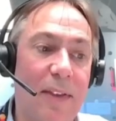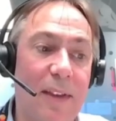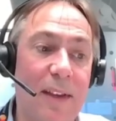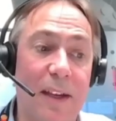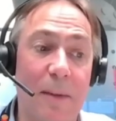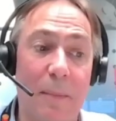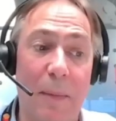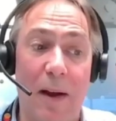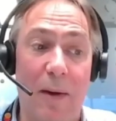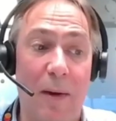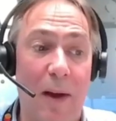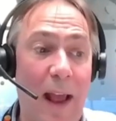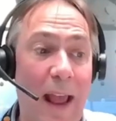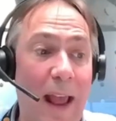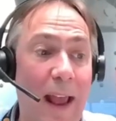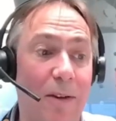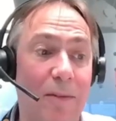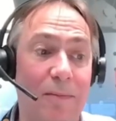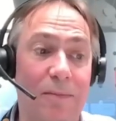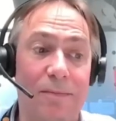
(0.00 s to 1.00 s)
And think about
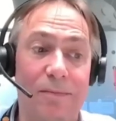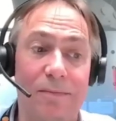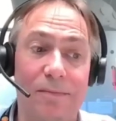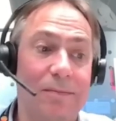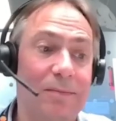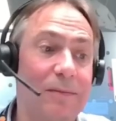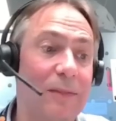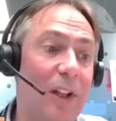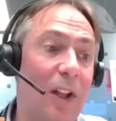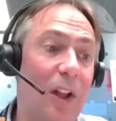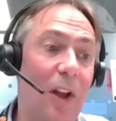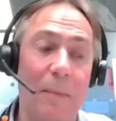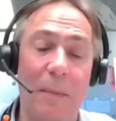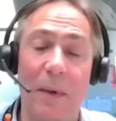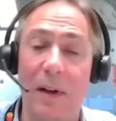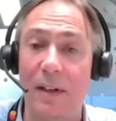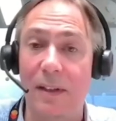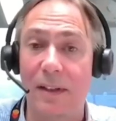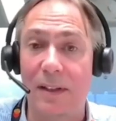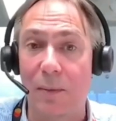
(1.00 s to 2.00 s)
how
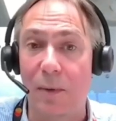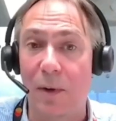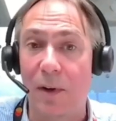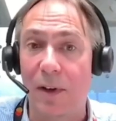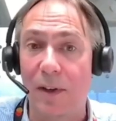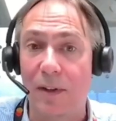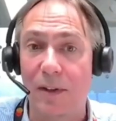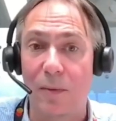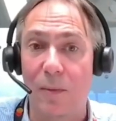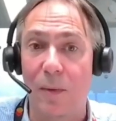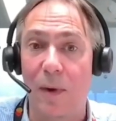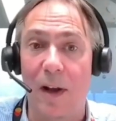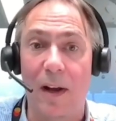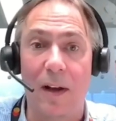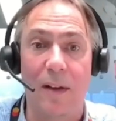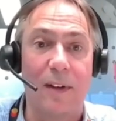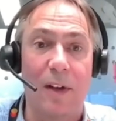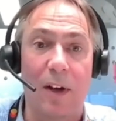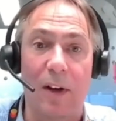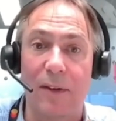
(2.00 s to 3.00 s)
liability works as
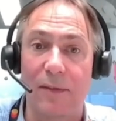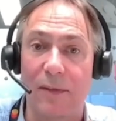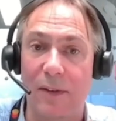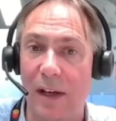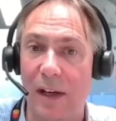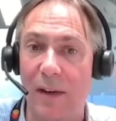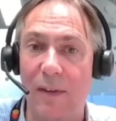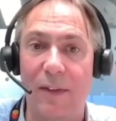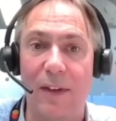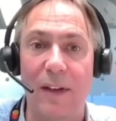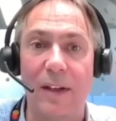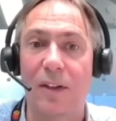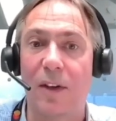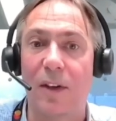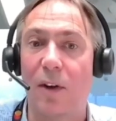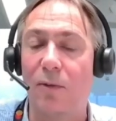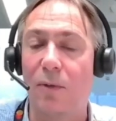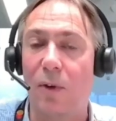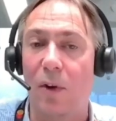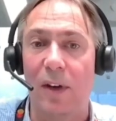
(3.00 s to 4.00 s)
well. And kind of, if things
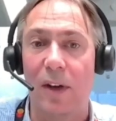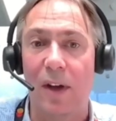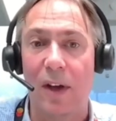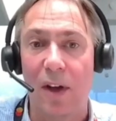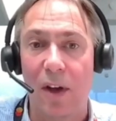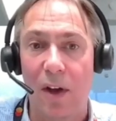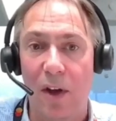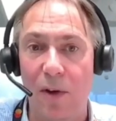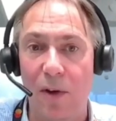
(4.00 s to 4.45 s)
go wrong,